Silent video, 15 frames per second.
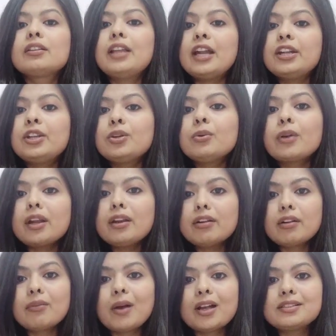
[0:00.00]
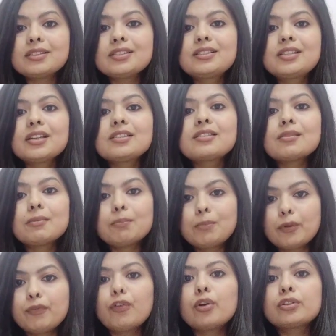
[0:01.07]
that you can revise it just
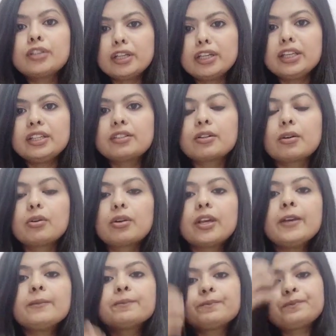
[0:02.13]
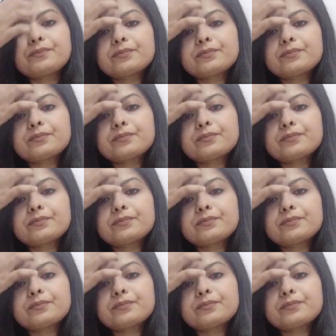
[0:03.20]
before the NEET, okay?